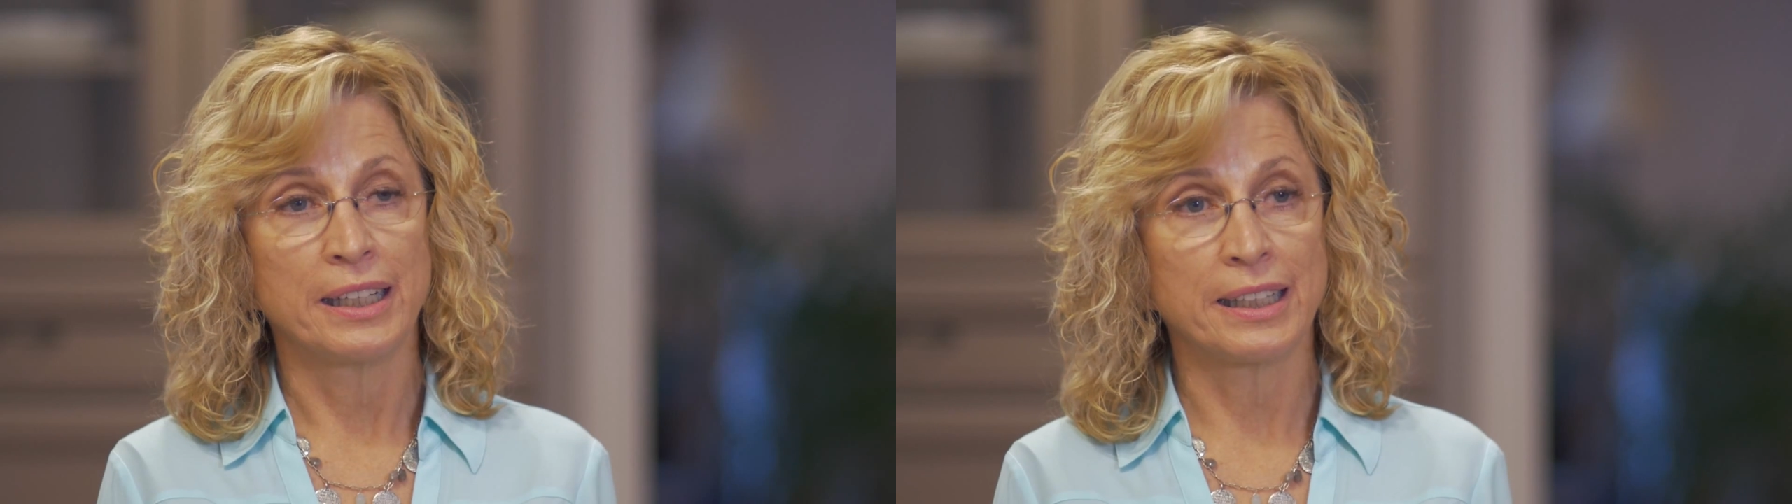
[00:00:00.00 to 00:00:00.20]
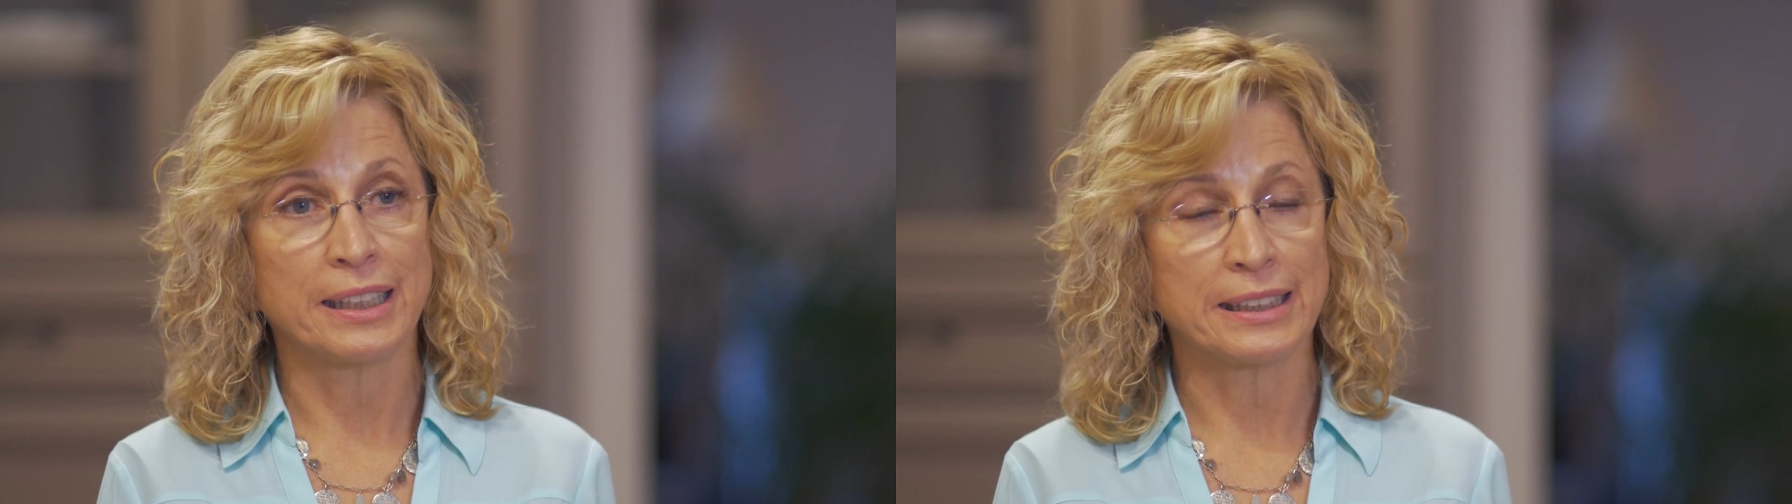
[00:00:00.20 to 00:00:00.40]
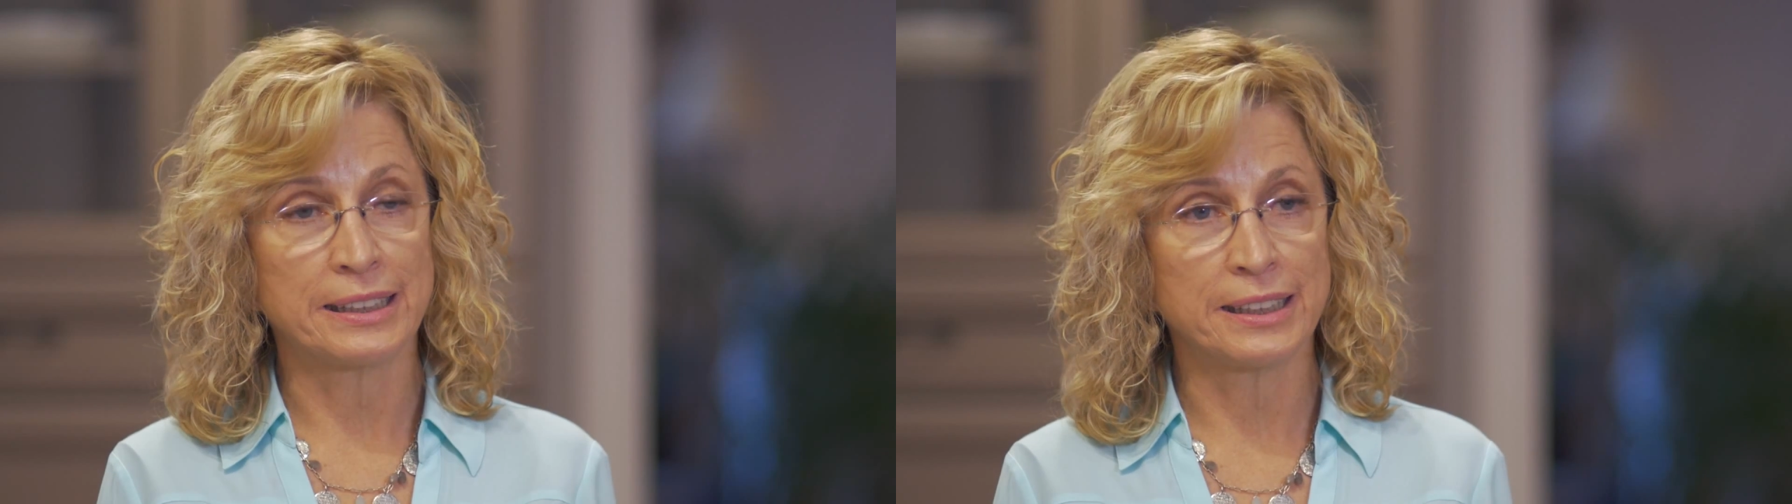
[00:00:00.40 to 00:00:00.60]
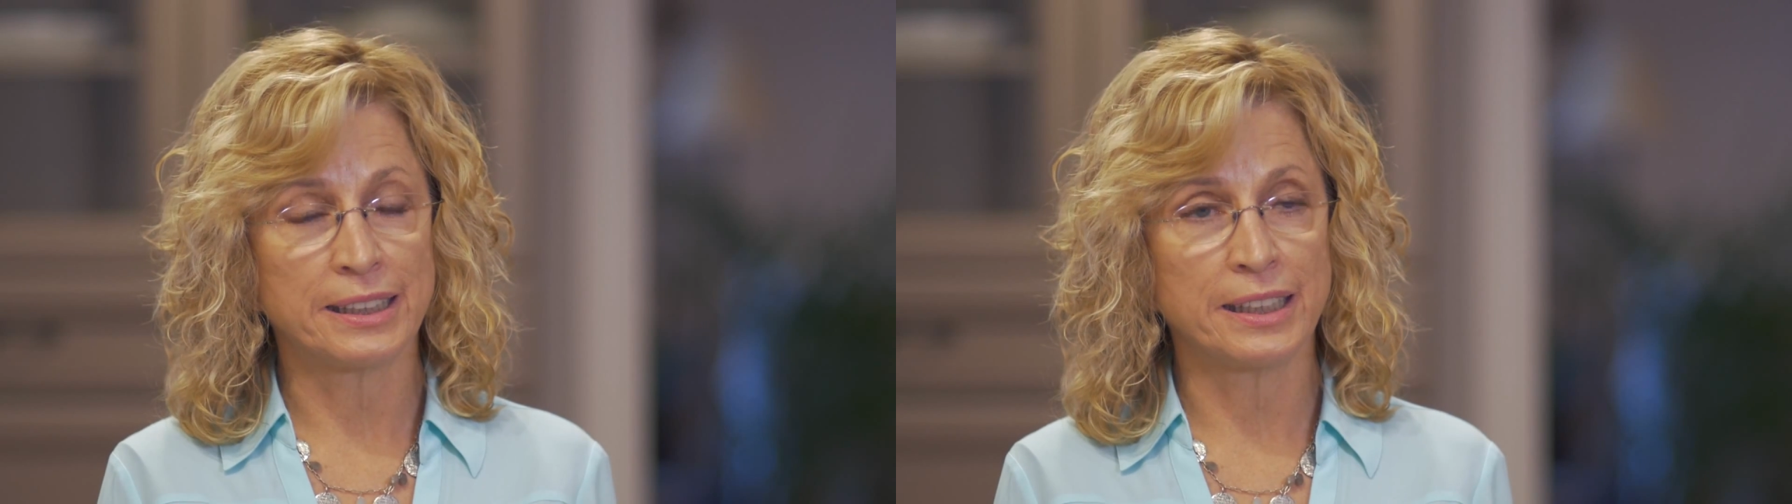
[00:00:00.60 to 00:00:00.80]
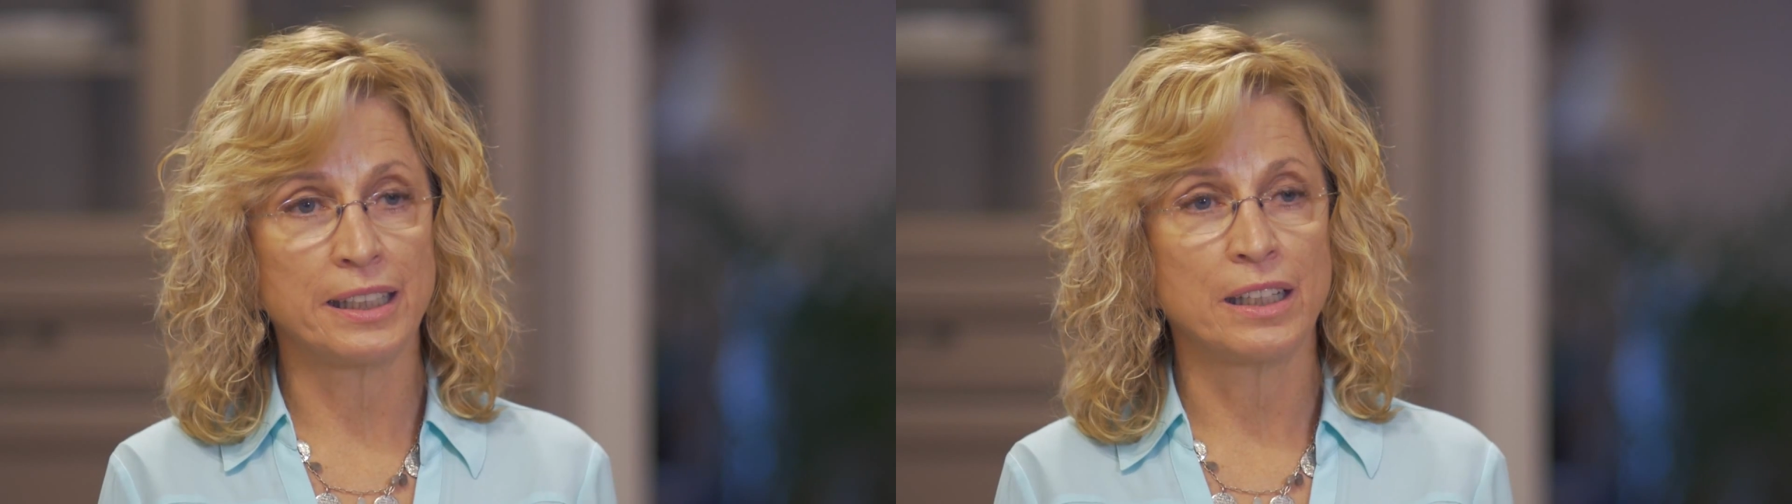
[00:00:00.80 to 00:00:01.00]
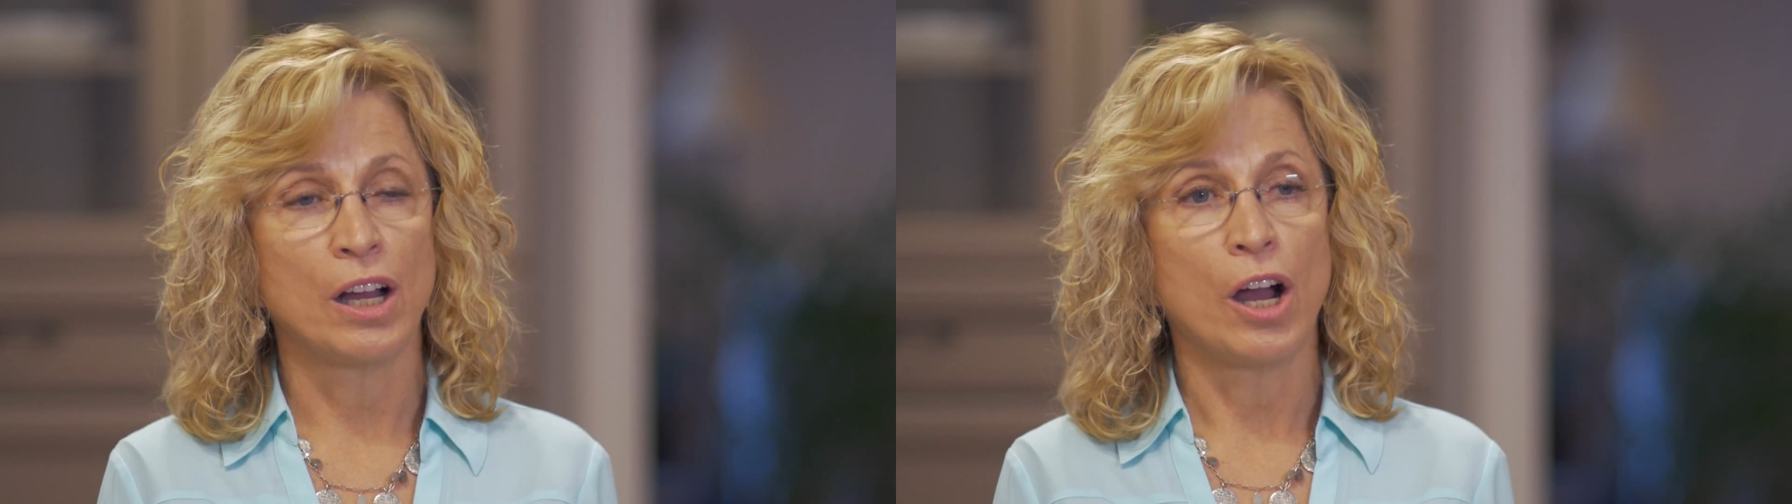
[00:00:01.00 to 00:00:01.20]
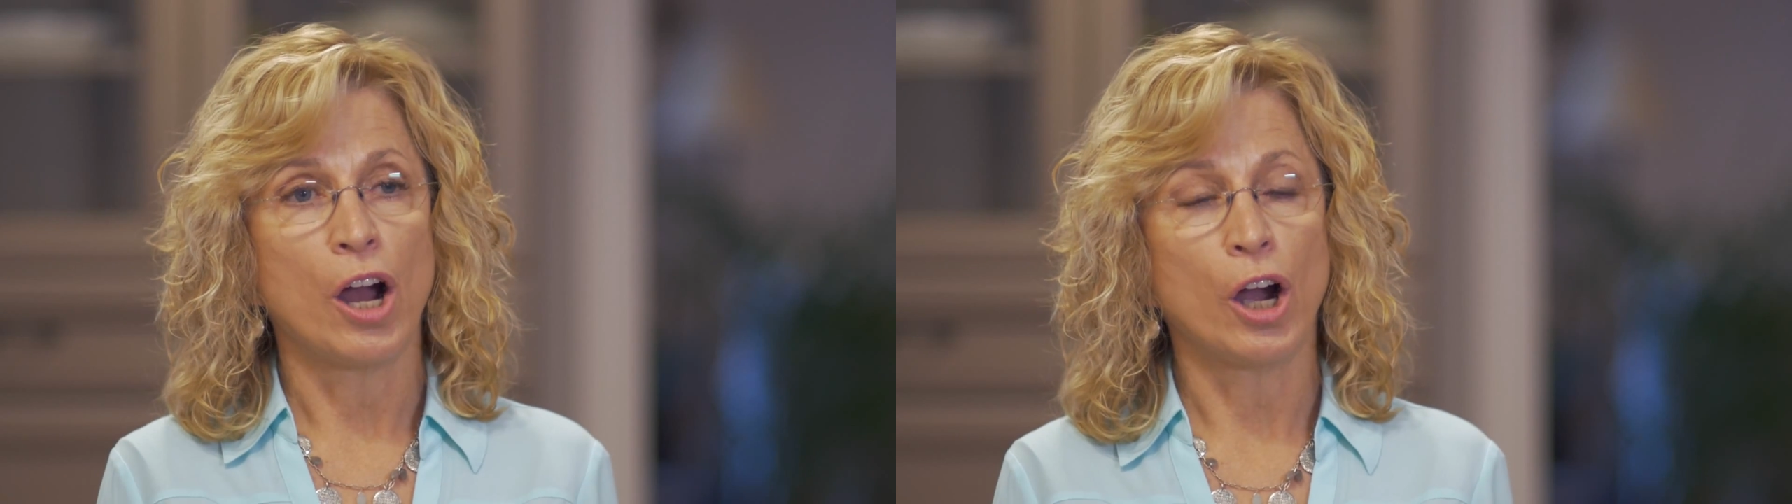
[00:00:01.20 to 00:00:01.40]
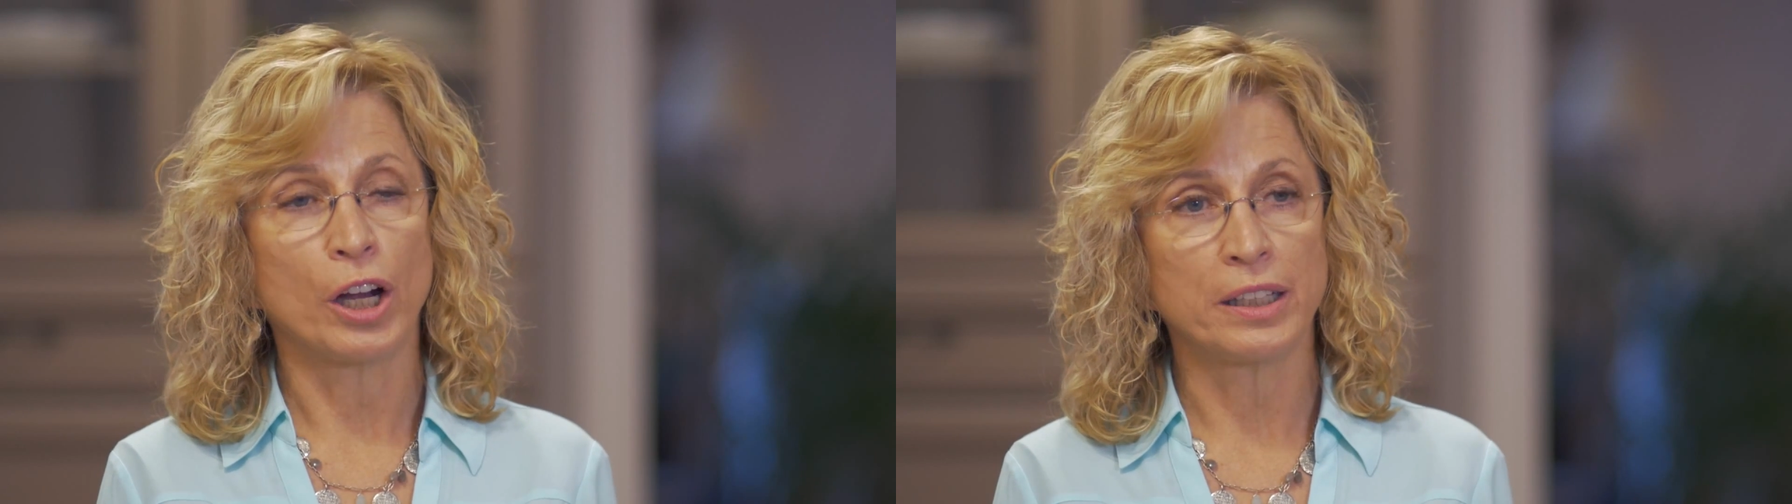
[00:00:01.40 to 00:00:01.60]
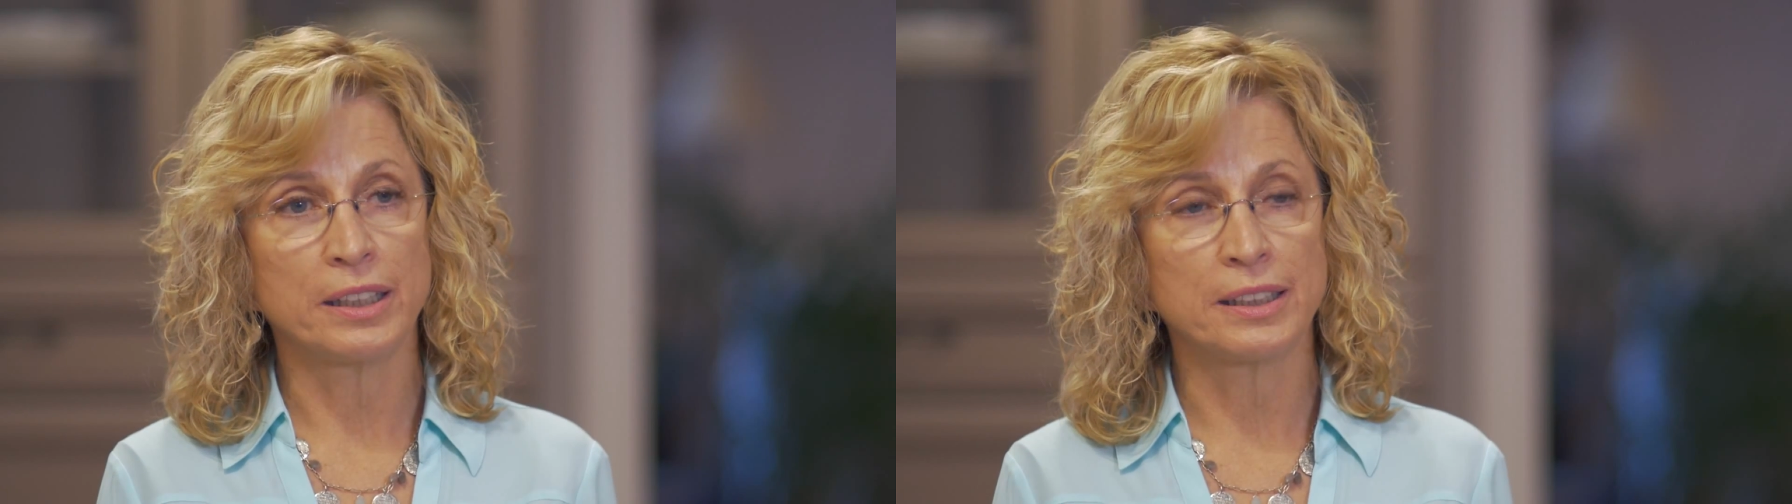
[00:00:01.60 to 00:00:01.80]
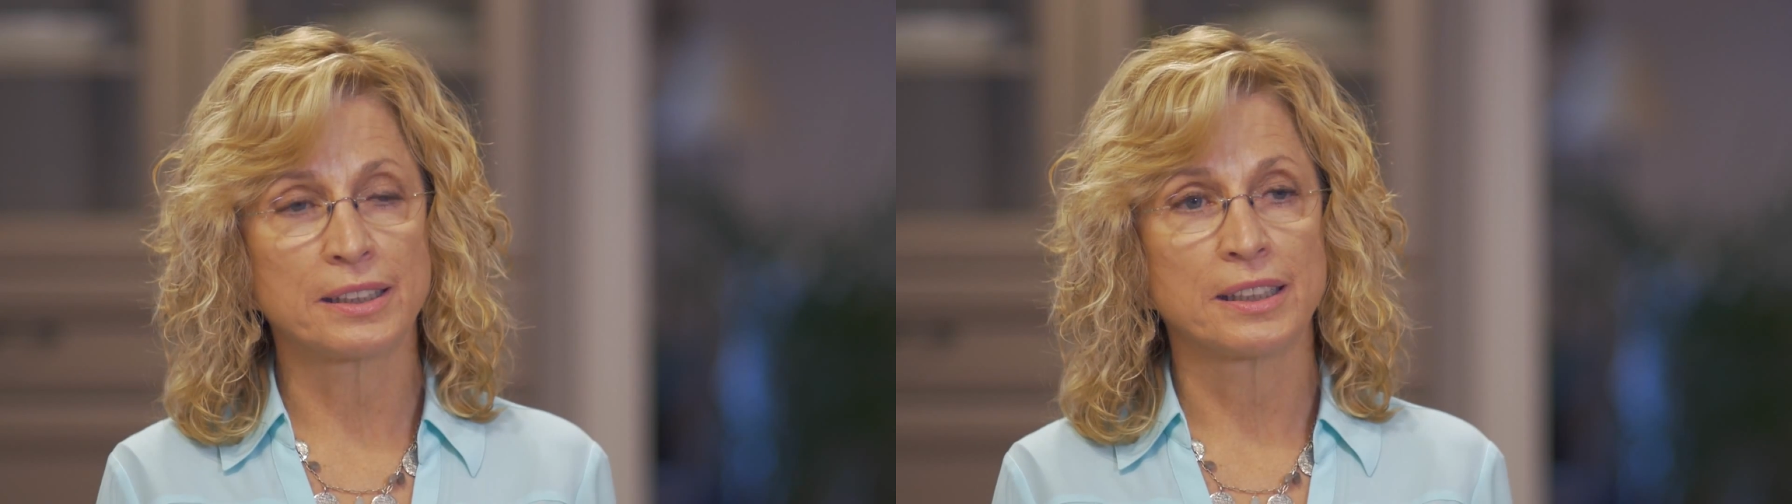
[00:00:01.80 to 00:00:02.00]
elasticity,
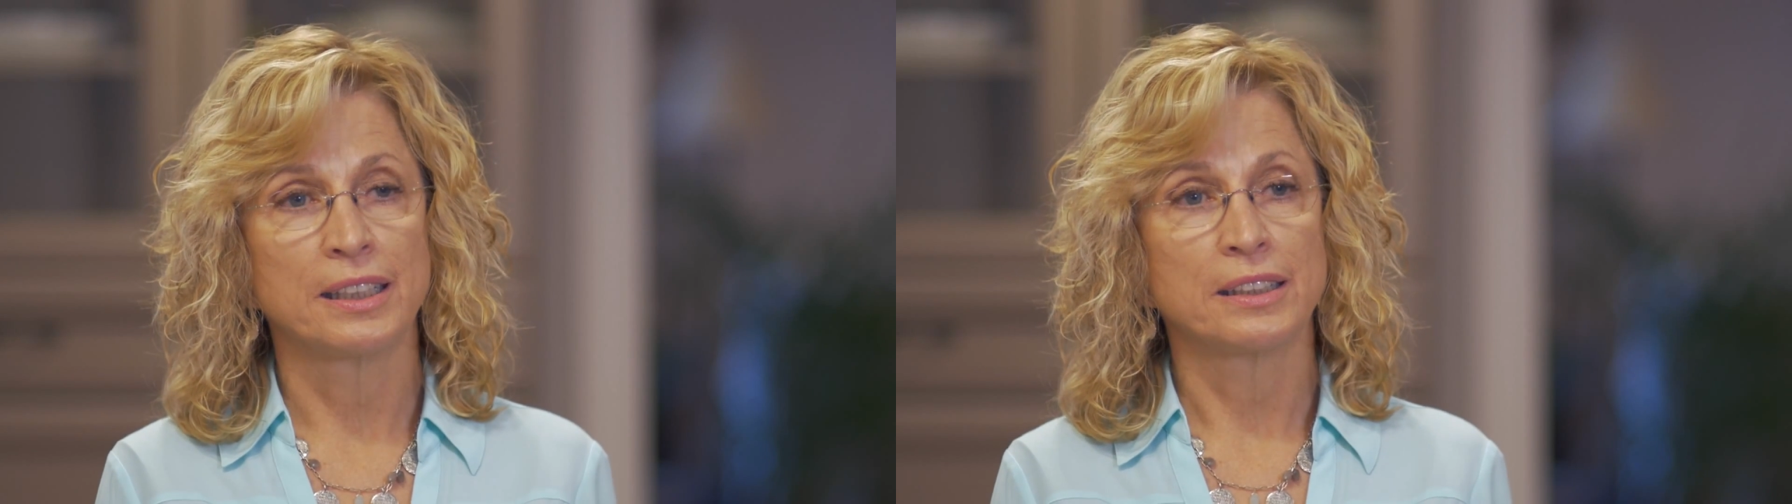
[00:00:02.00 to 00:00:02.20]
hardness,